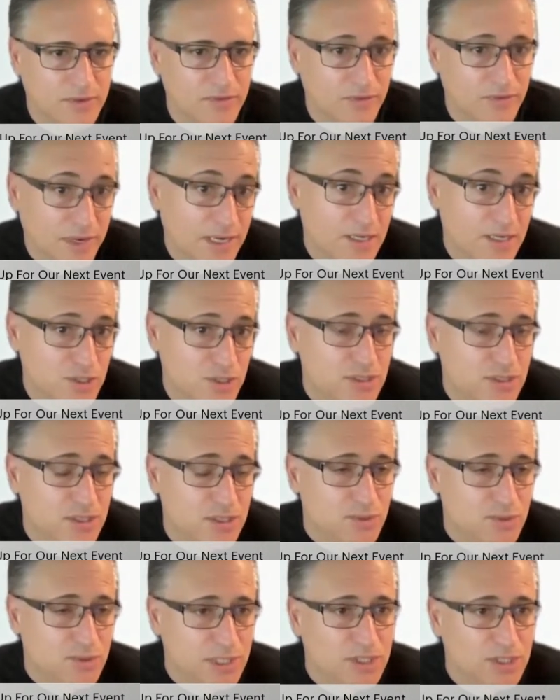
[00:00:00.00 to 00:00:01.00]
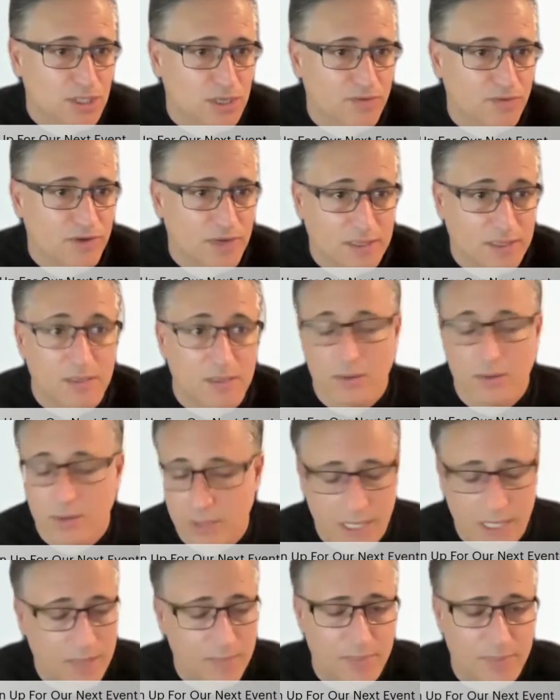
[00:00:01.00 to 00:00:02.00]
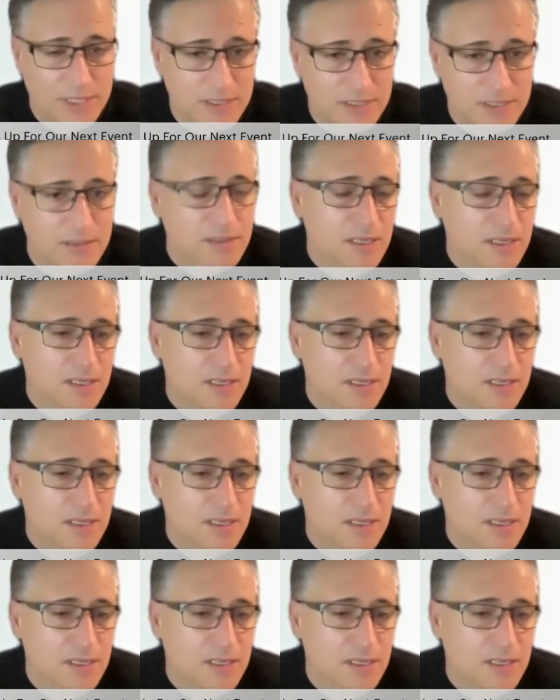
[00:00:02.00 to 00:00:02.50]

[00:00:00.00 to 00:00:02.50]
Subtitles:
financial situation affected all companies,